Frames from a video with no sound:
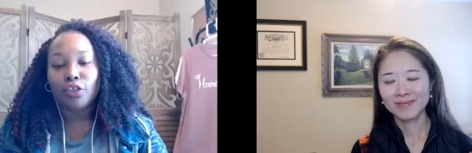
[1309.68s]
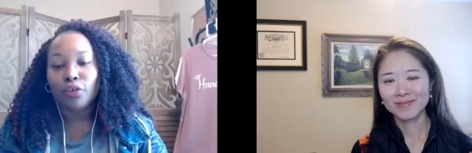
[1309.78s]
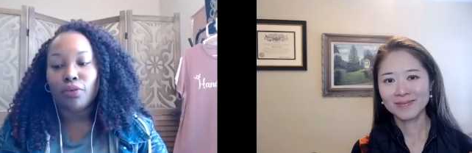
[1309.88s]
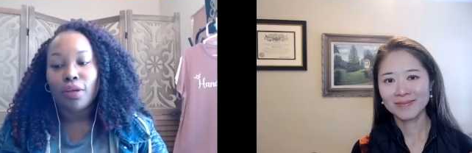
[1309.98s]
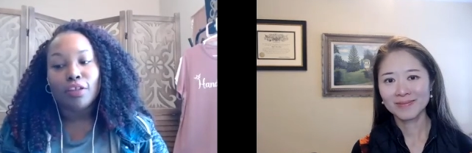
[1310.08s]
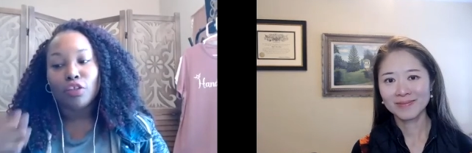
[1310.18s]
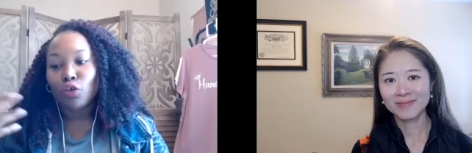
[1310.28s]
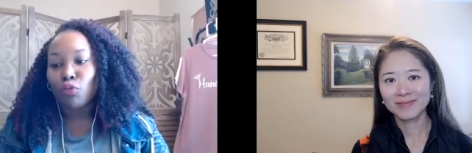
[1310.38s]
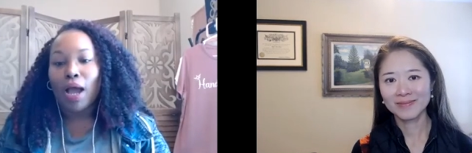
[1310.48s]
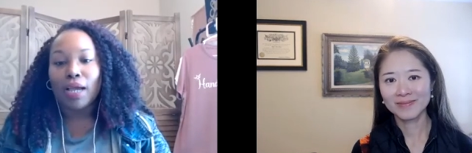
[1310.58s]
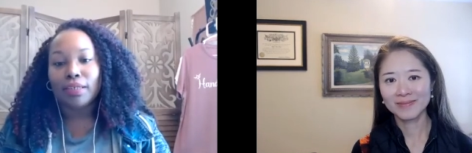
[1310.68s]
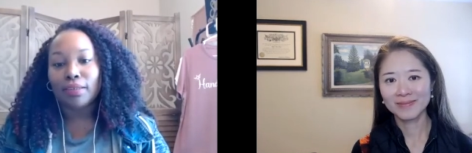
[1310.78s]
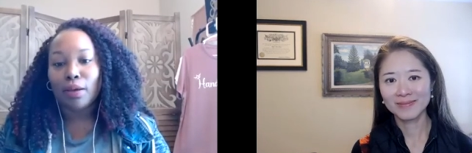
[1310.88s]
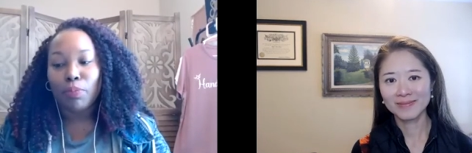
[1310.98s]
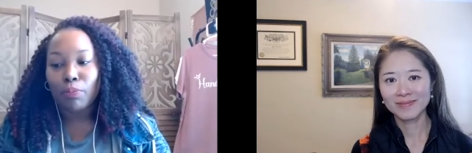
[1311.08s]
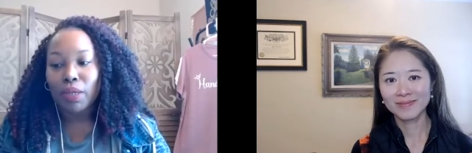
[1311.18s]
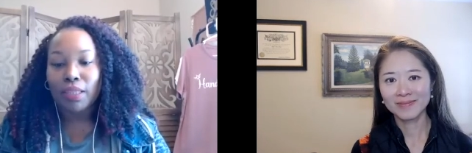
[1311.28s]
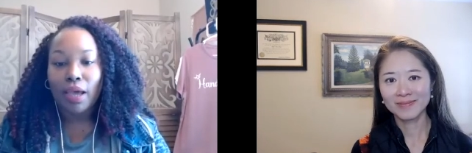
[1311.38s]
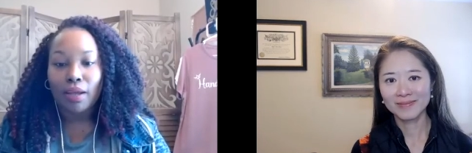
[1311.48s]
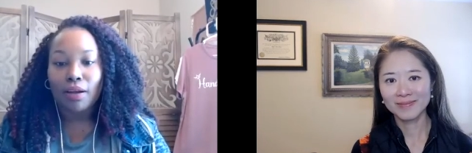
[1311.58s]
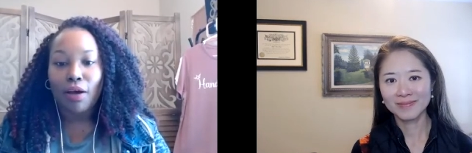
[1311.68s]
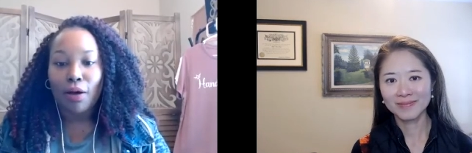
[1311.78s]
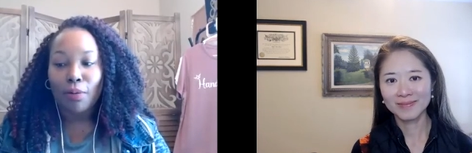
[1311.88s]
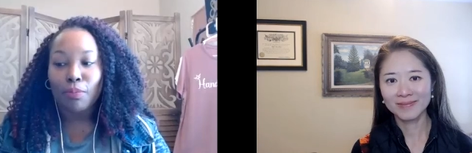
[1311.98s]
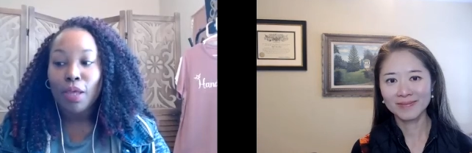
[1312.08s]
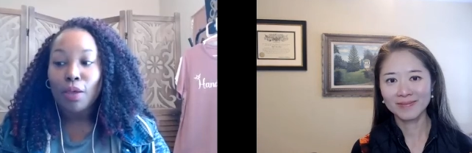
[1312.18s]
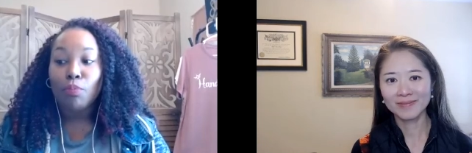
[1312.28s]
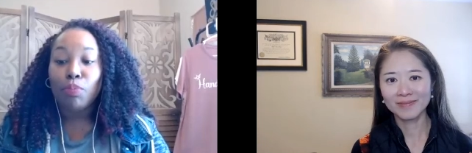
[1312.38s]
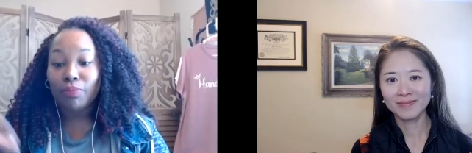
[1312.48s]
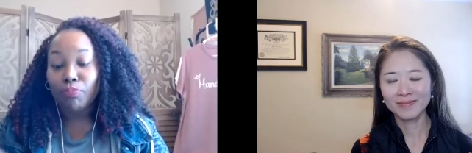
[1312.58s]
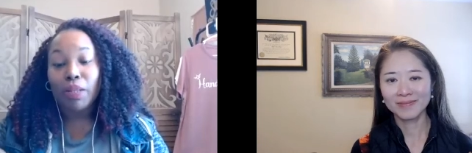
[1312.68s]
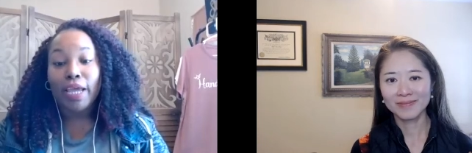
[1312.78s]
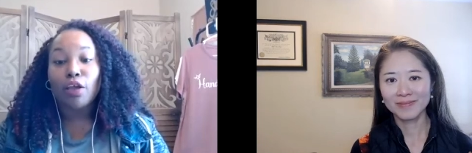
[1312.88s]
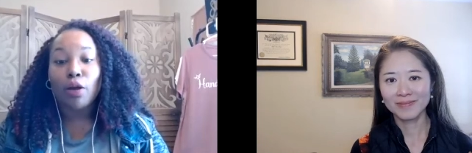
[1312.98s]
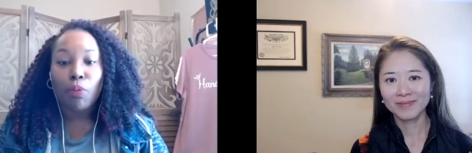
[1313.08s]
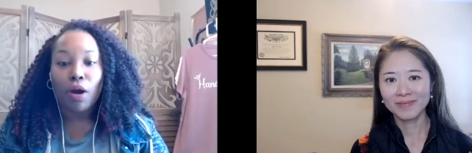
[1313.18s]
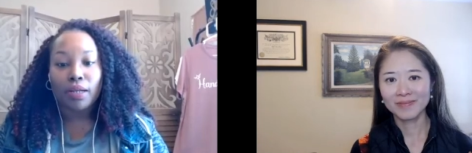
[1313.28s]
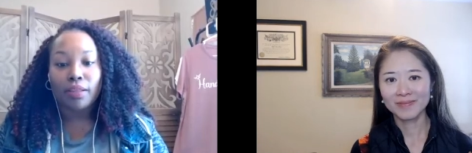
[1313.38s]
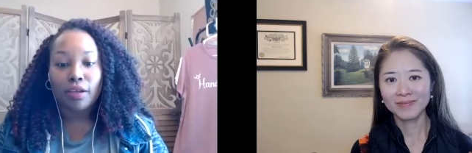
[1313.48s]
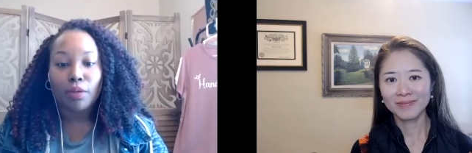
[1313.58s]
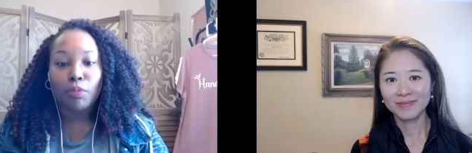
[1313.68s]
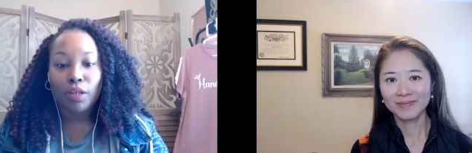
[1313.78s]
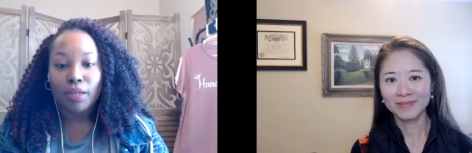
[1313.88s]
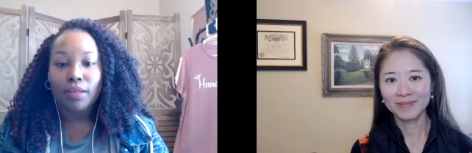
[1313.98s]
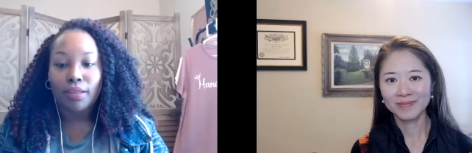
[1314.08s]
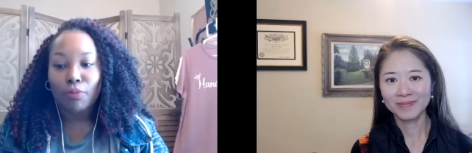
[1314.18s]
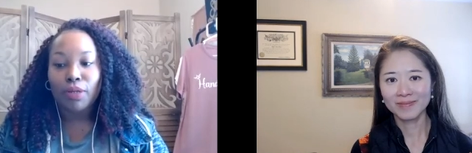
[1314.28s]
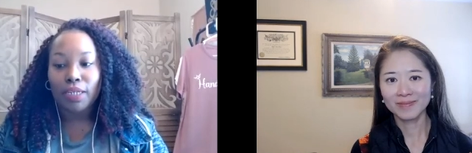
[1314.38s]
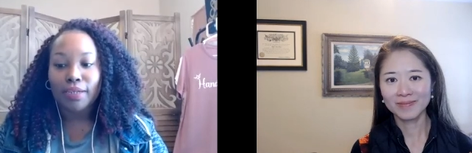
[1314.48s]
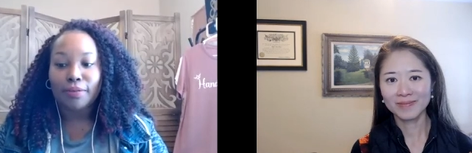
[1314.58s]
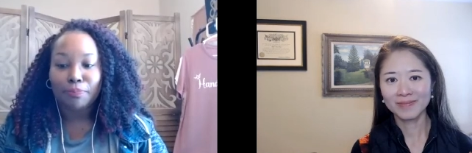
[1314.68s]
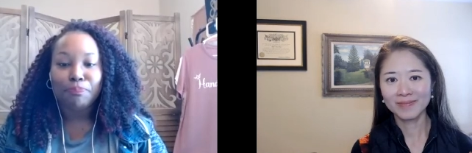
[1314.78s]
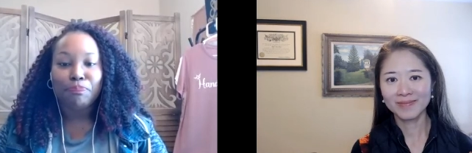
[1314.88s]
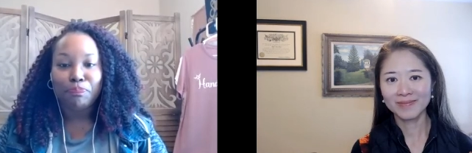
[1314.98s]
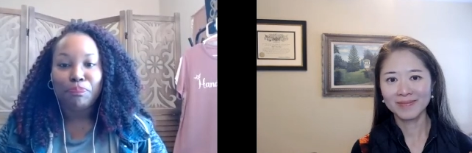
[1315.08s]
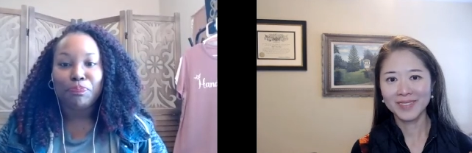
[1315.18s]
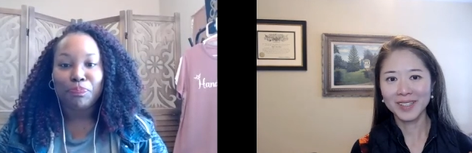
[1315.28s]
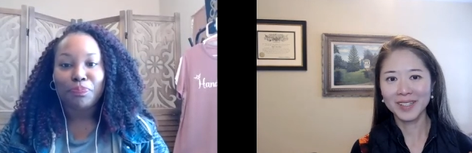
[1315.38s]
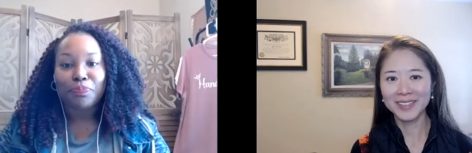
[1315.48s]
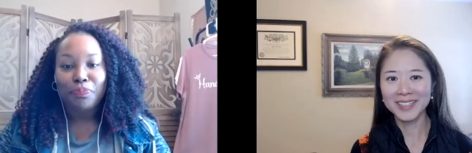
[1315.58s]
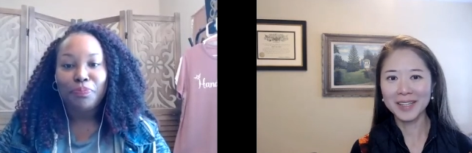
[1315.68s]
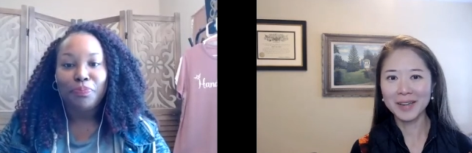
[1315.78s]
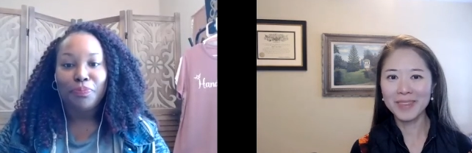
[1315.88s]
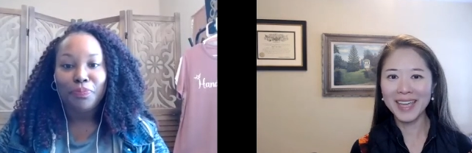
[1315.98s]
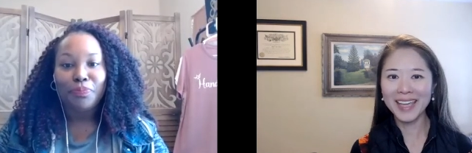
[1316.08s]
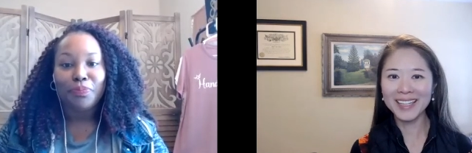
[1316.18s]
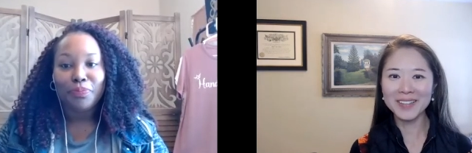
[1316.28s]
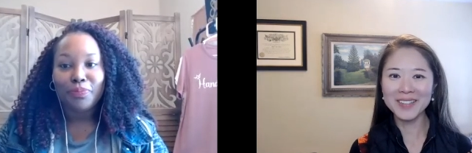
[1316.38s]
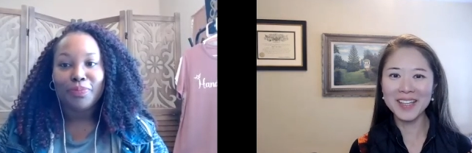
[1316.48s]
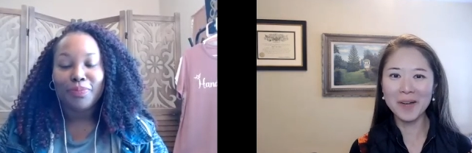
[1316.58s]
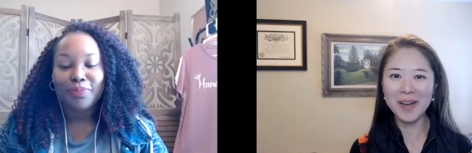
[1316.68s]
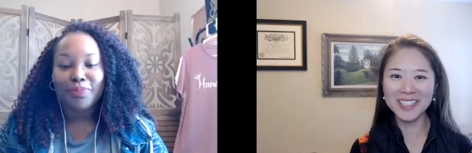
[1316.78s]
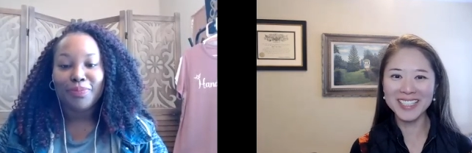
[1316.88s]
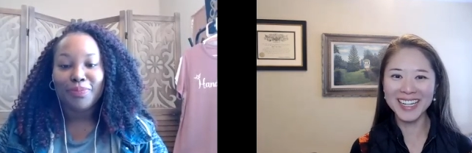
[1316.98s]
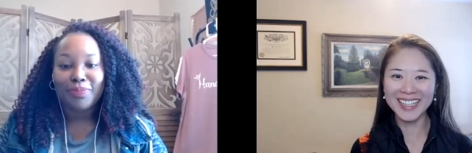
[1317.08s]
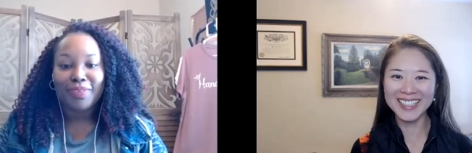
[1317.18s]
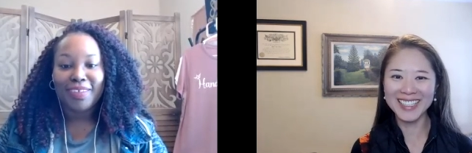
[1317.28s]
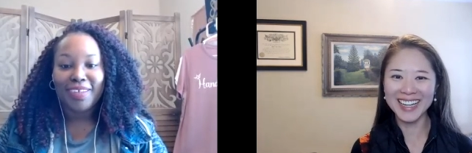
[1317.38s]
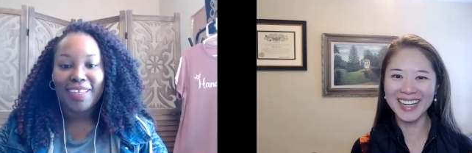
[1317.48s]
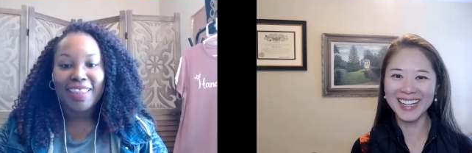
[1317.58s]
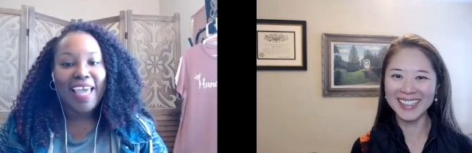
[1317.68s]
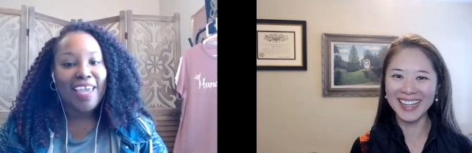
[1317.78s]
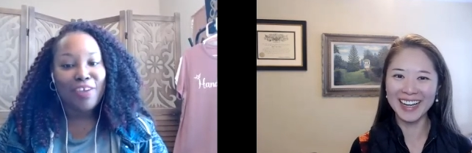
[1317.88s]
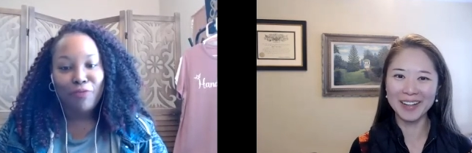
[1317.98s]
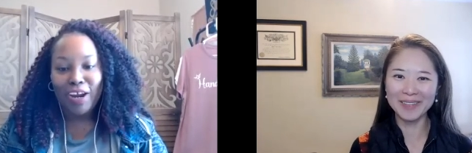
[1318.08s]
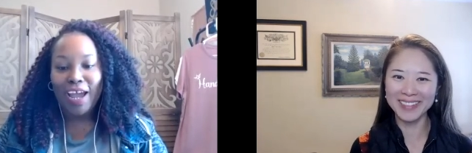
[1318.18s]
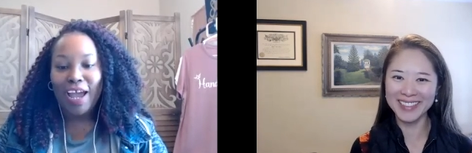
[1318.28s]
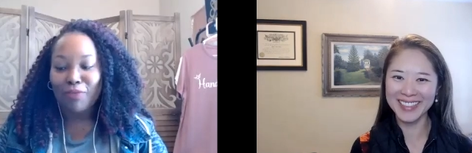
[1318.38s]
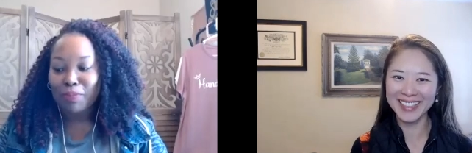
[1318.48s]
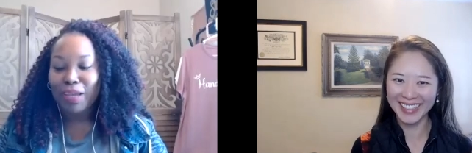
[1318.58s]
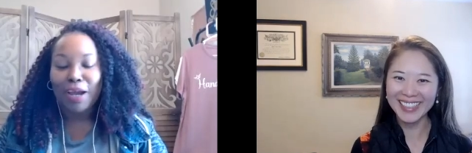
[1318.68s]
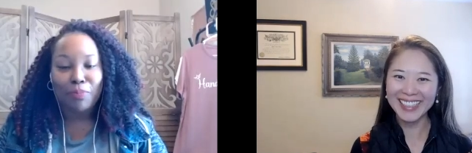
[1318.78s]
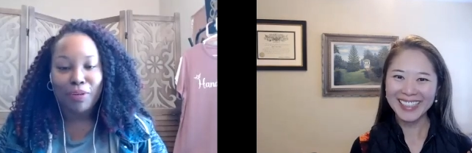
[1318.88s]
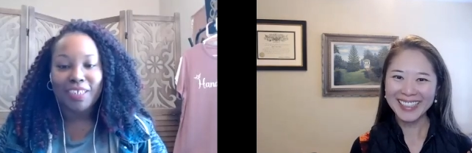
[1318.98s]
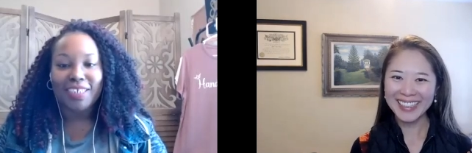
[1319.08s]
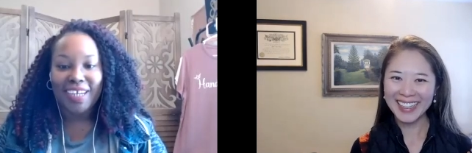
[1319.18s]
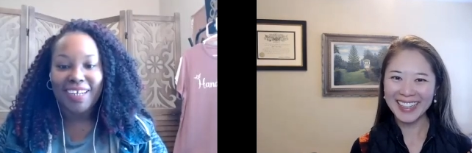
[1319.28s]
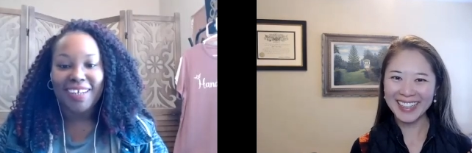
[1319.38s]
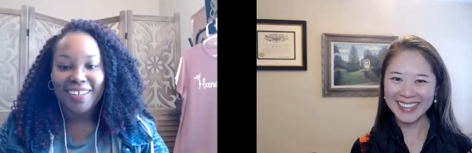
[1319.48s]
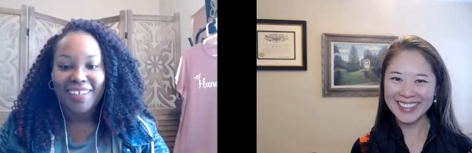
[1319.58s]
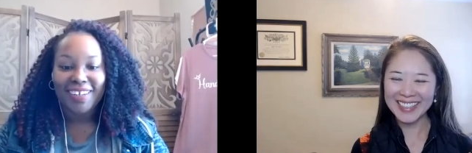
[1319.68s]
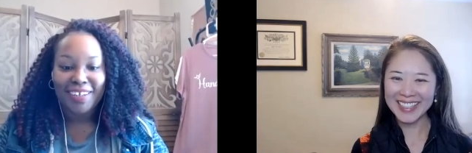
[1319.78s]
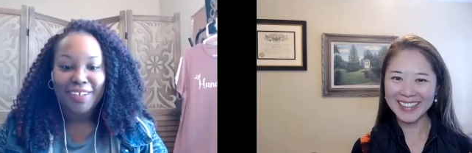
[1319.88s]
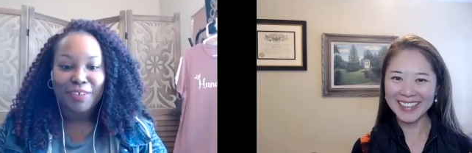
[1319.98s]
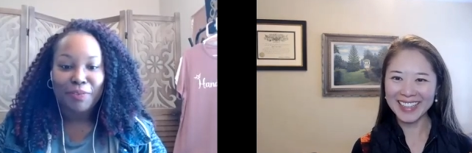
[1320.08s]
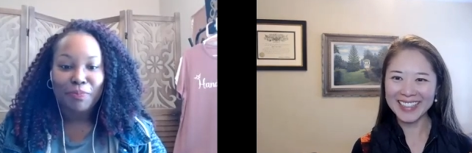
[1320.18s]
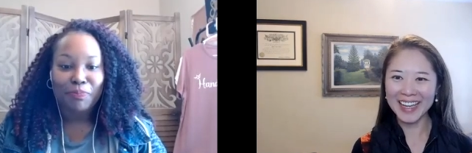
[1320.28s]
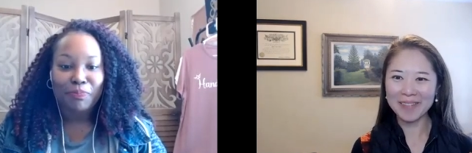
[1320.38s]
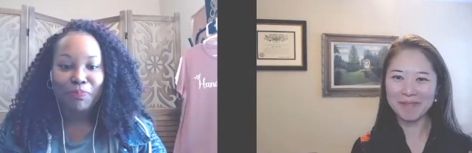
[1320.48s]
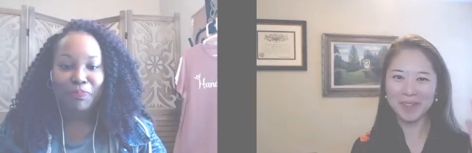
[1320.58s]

Speaker 1: you to rise up and be that, play your part in the community that we need.
Speaker 2: Awesome. Thank you so much, Keisha.
Speaker 1: Thank you for having me. I appreciate it. See you next time.